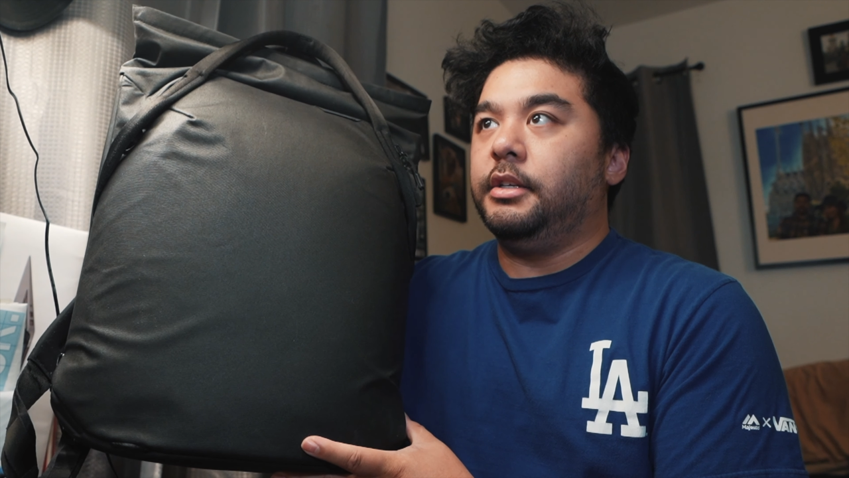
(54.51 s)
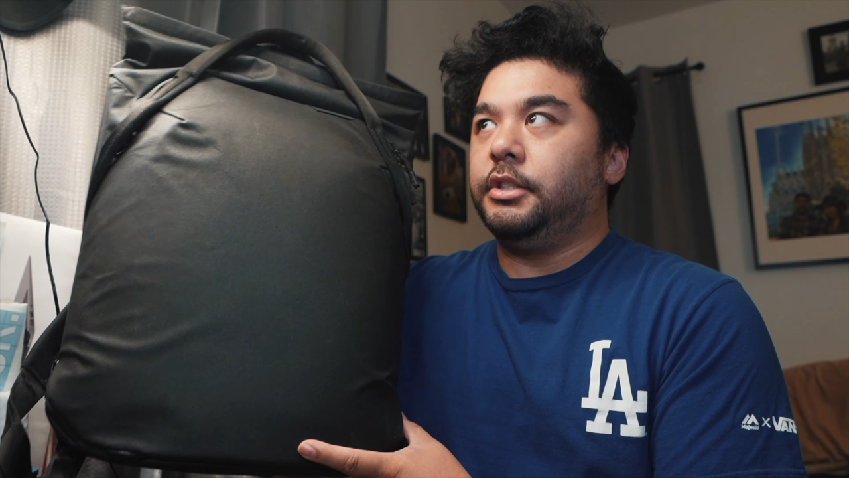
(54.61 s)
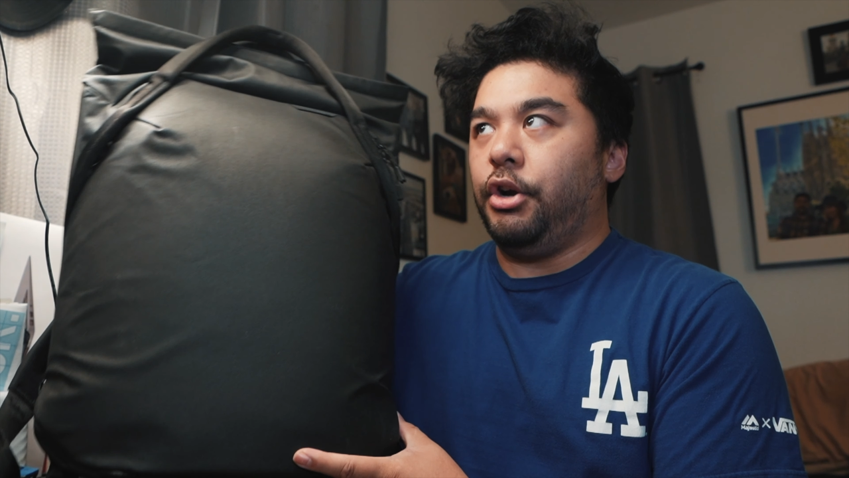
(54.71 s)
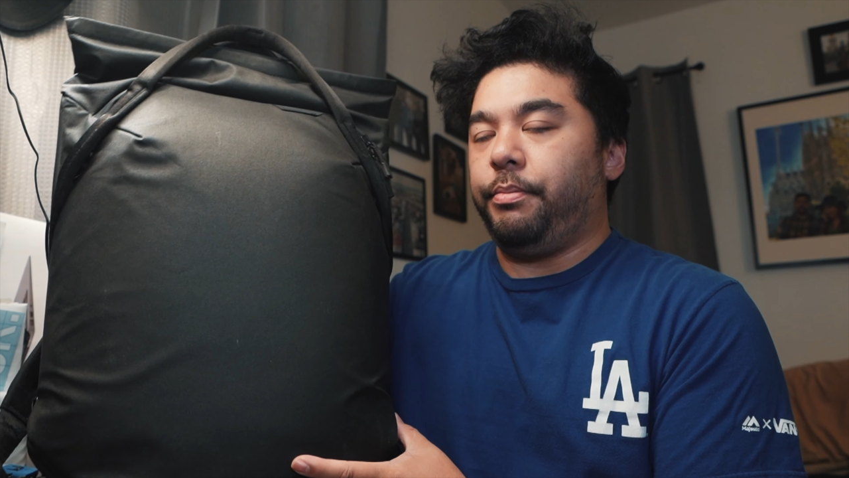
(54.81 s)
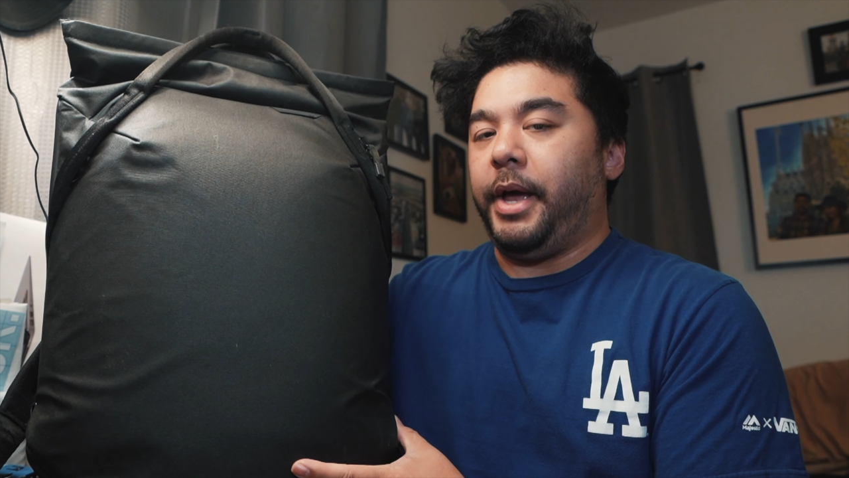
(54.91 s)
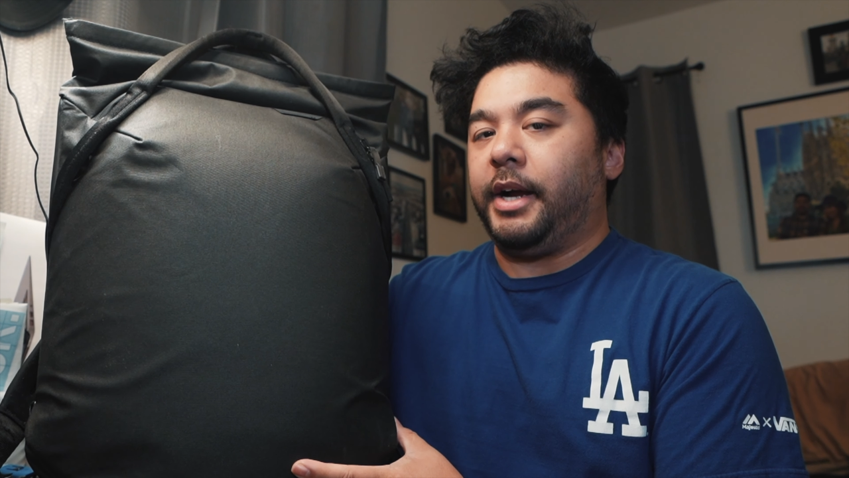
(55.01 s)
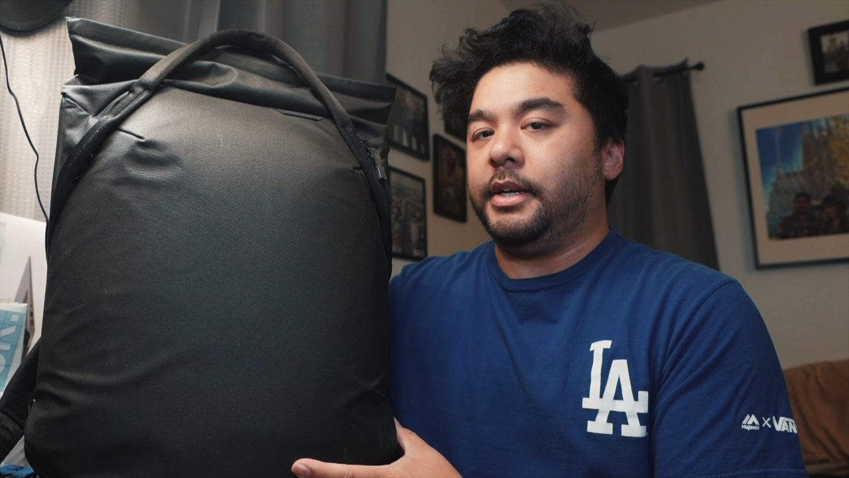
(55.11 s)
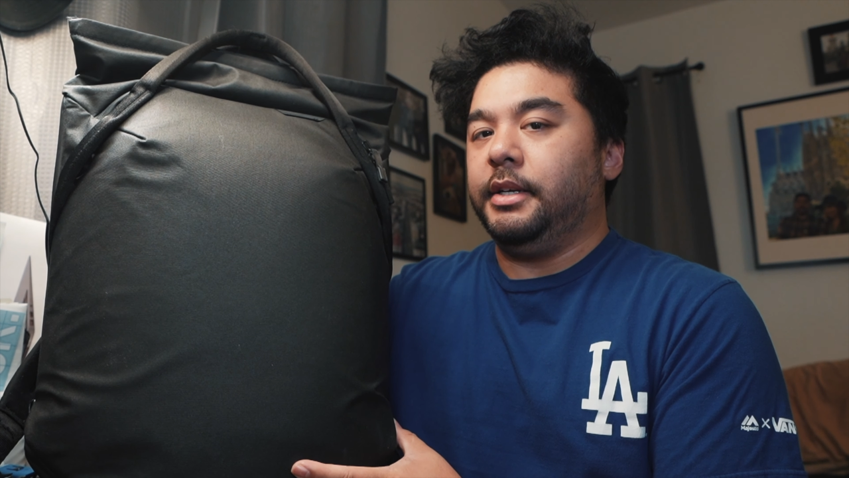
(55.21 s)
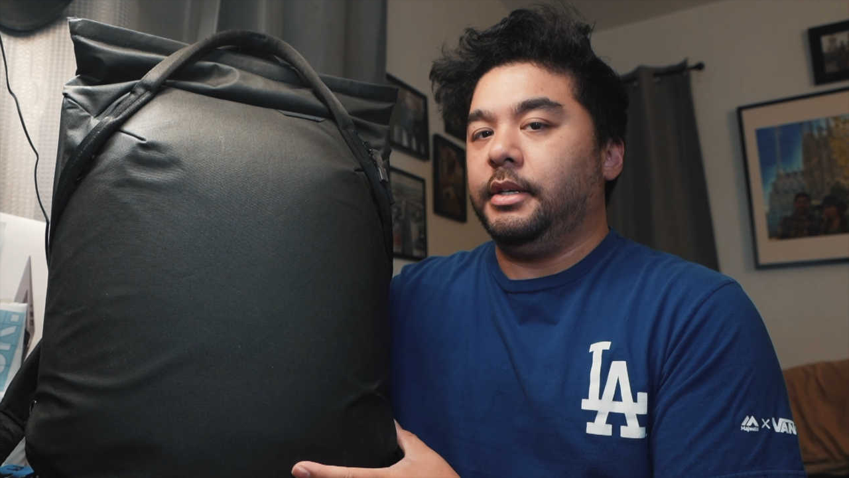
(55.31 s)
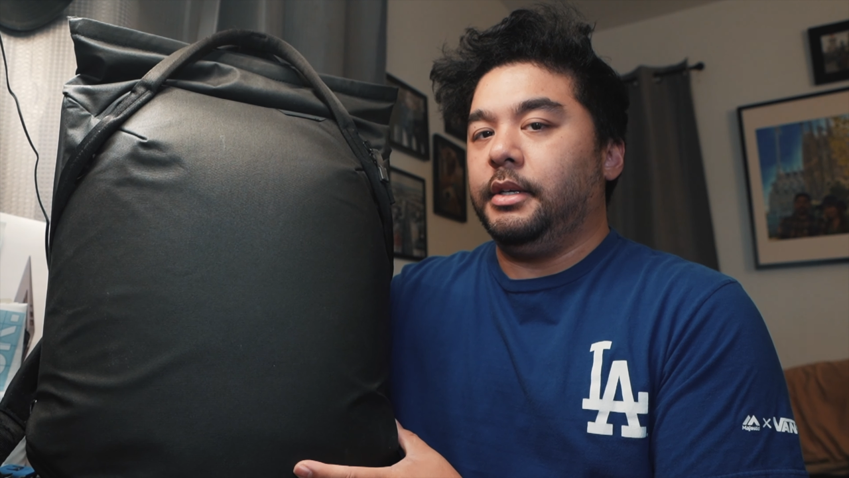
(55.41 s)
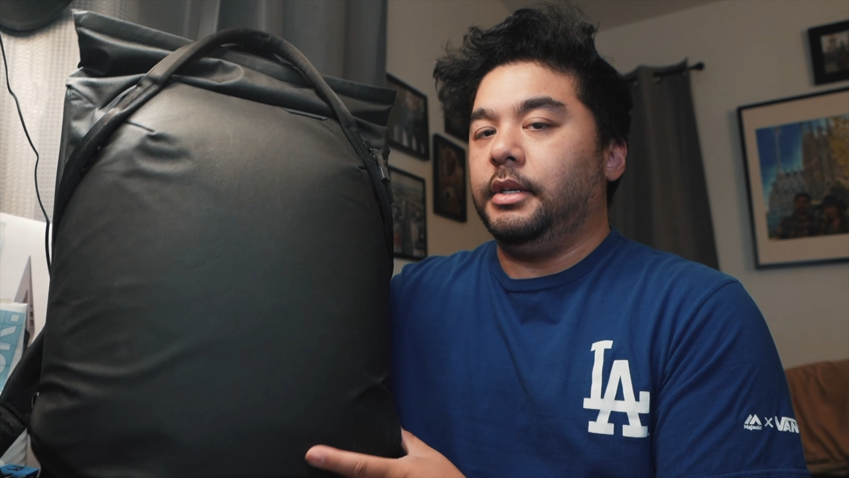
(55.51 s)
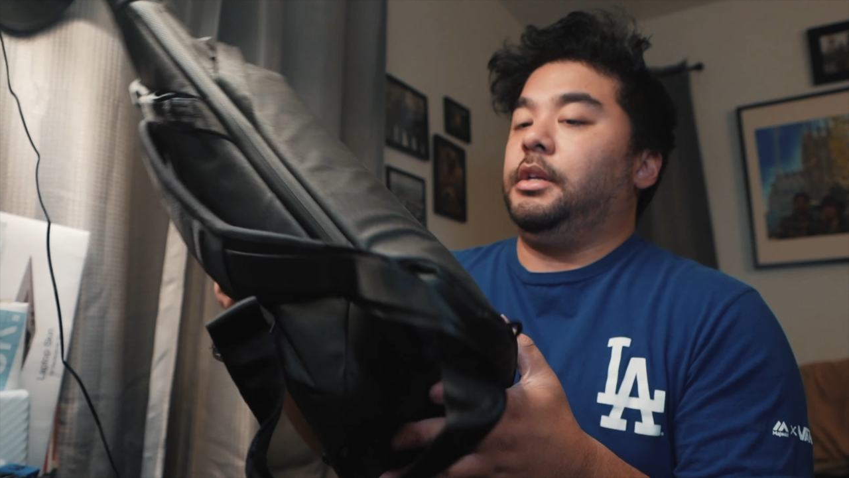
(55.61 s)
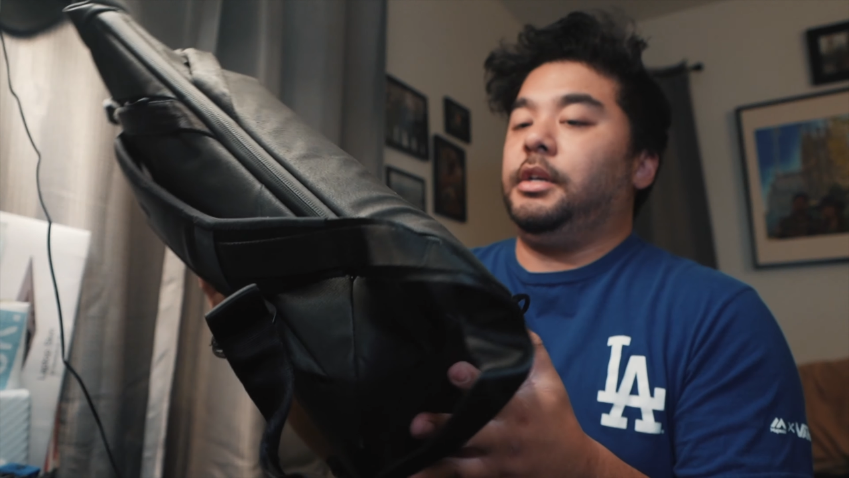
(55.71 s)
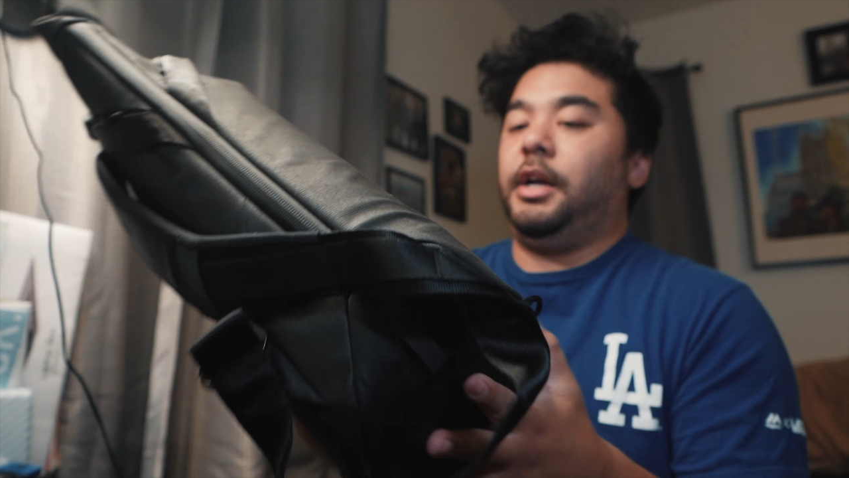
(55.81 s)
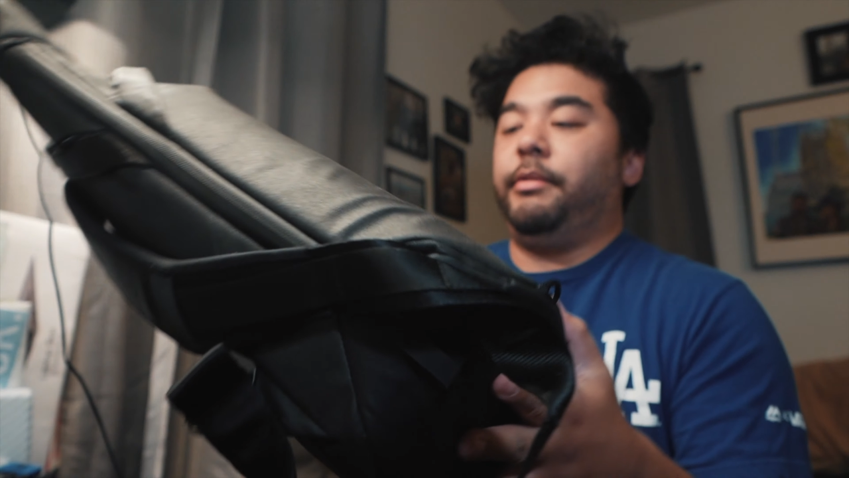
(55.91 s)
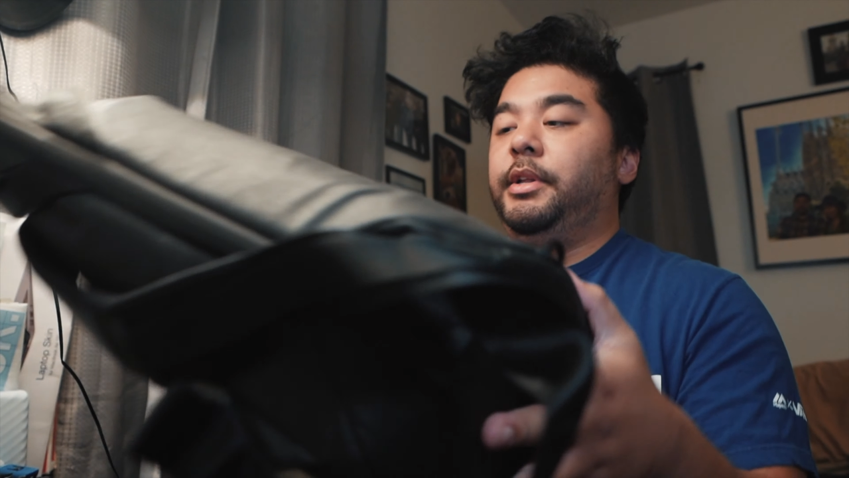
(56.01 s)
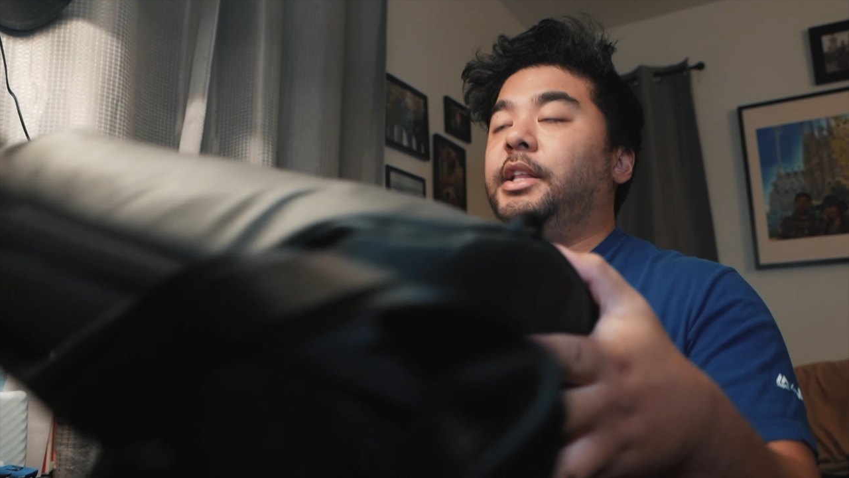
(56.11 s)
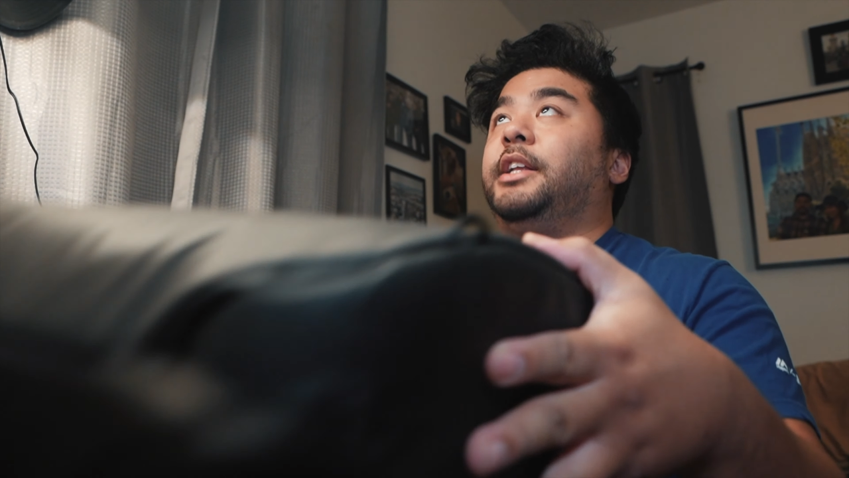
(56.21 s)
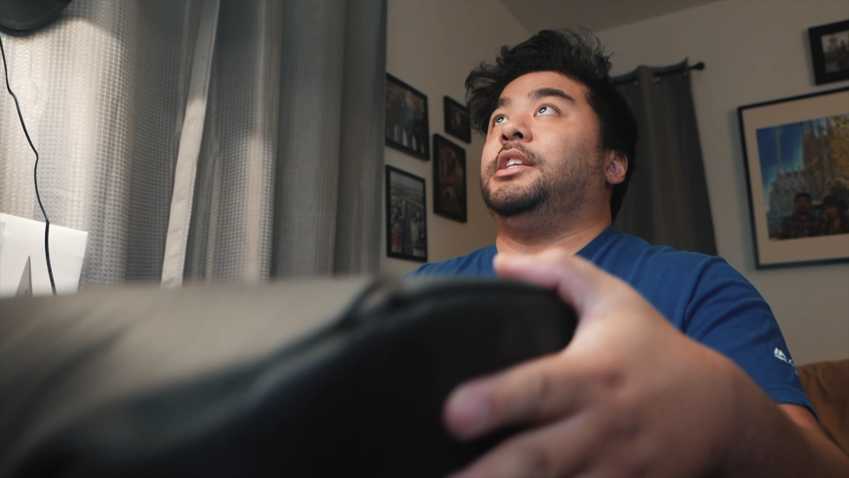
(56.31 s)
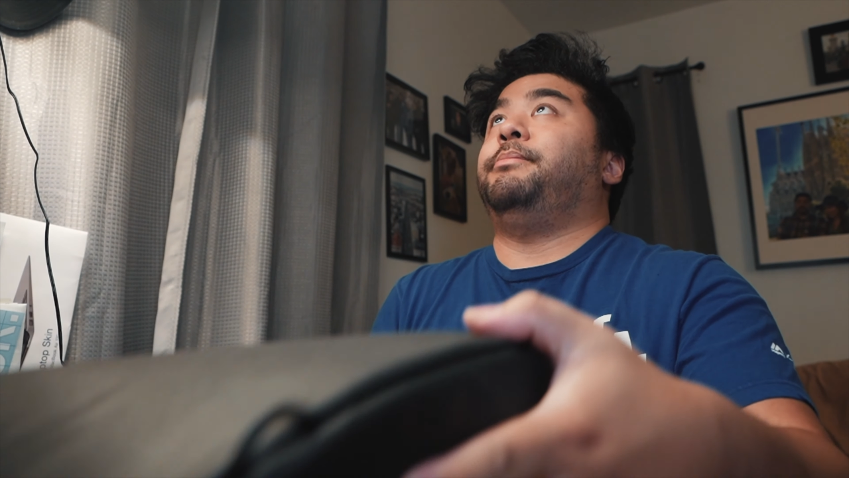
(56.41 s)
tote bag. I really
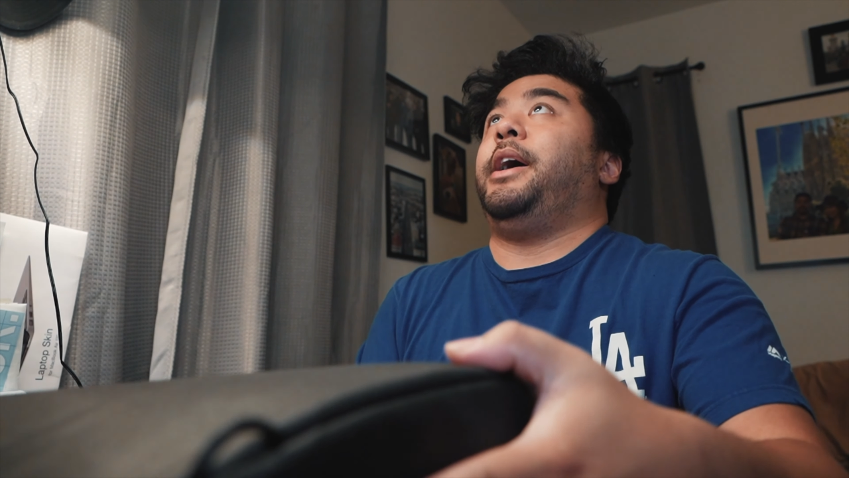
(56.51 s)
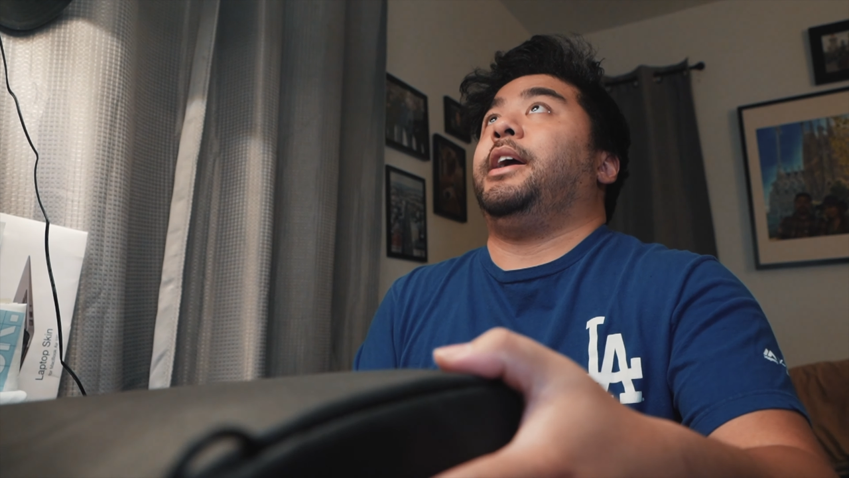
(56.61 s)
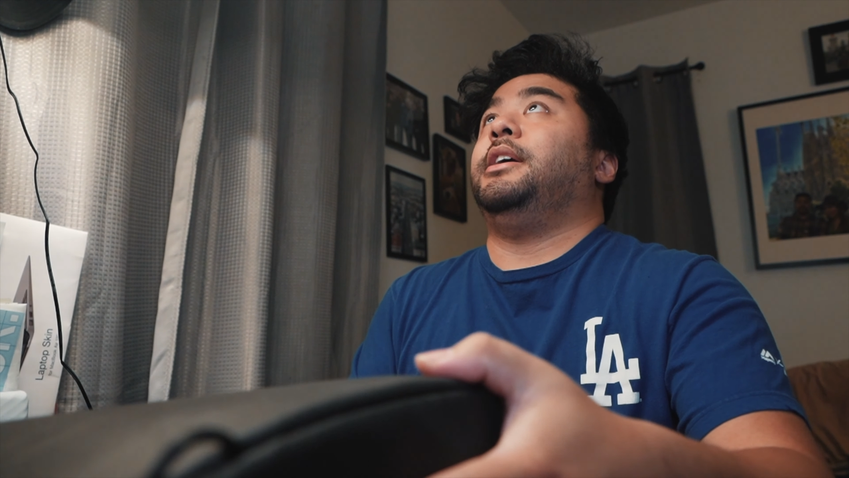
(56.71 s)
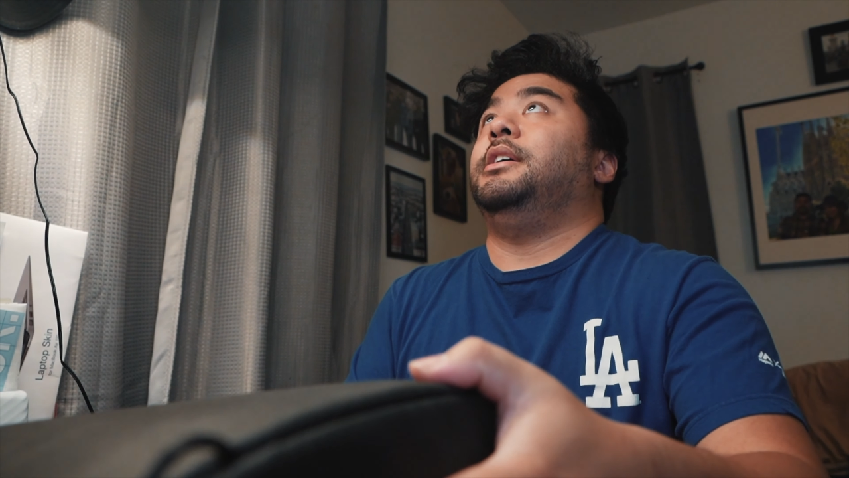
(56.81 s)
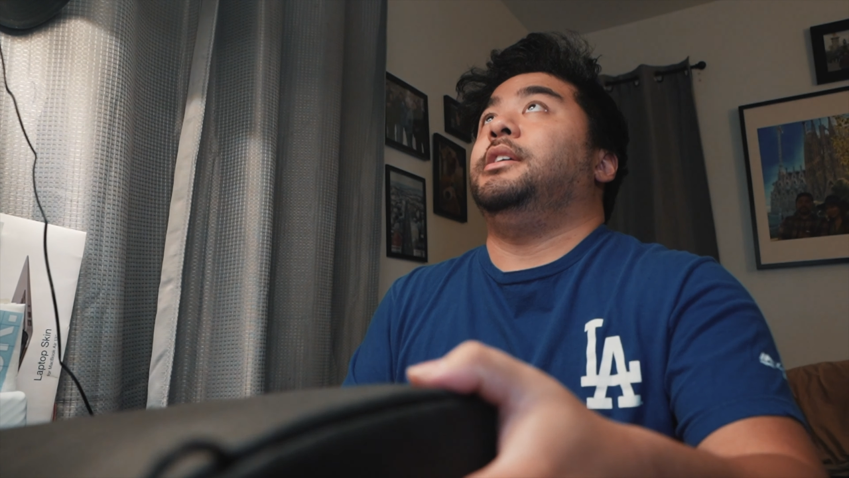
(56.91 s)
like this bag.